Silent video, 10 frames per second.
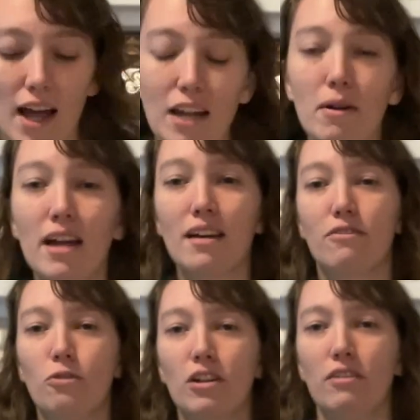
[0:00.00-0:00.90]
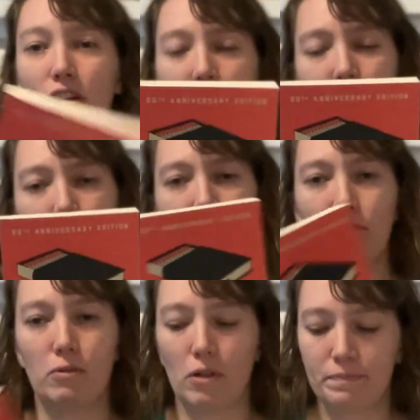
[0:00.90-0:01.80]
Anyway, Fahrenheit
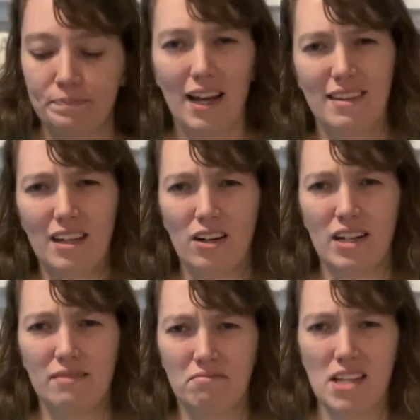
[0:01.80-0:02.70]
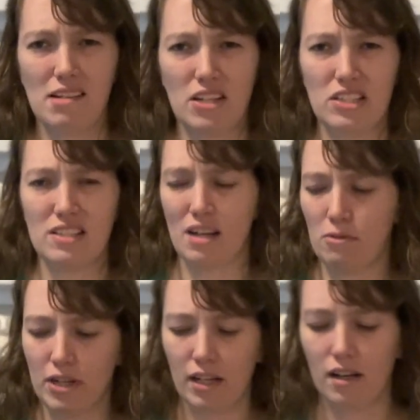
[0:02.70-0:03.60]
451, I think I already said here's the
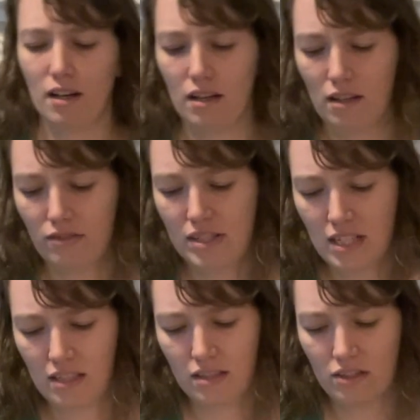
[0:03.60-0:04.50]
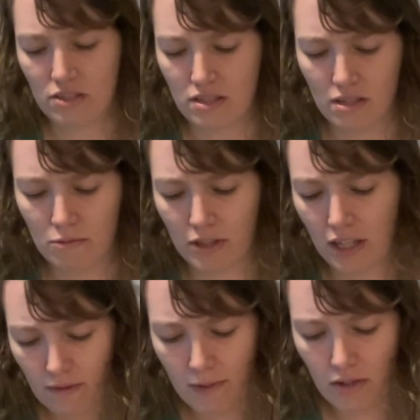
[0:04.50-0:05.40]
summary. If I didn't, here's the summary.
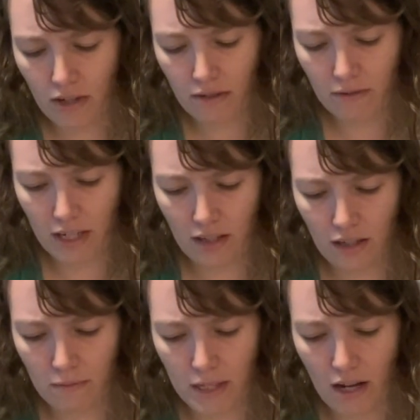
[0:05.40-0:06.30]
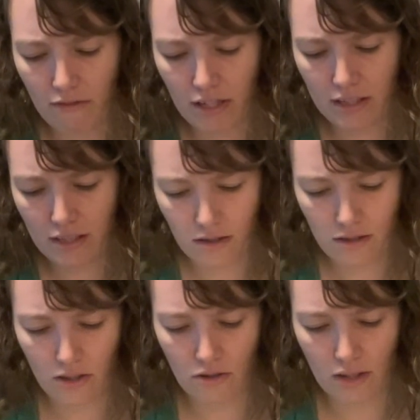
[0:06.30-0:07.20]
Let me go ahead and read a little bit of it
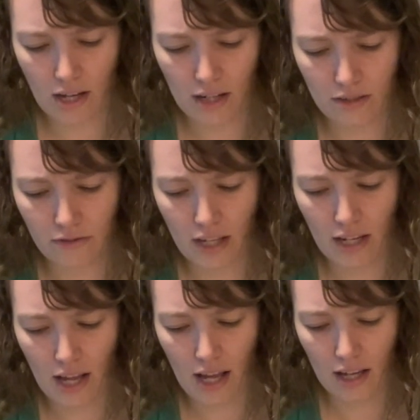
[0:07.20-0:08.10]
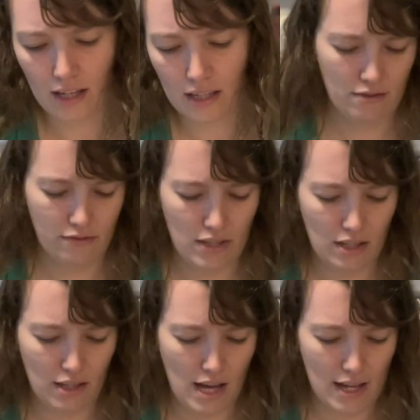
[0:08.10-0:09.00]
so you can kind of get a
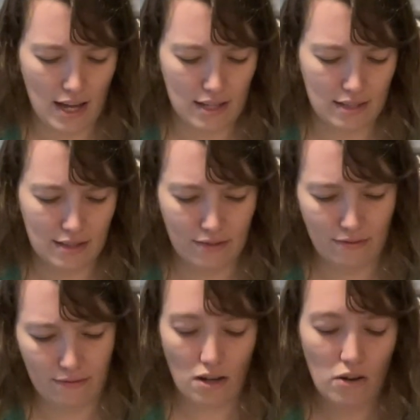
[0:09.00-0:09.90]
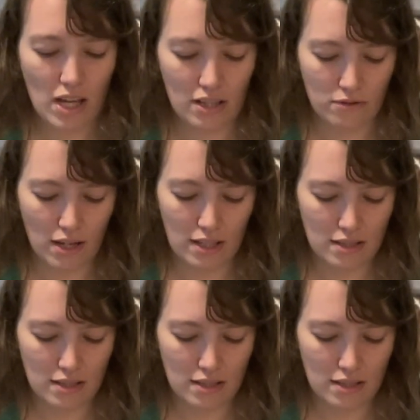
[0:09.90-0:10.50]
feel, I guess. Oh yeah, that's right.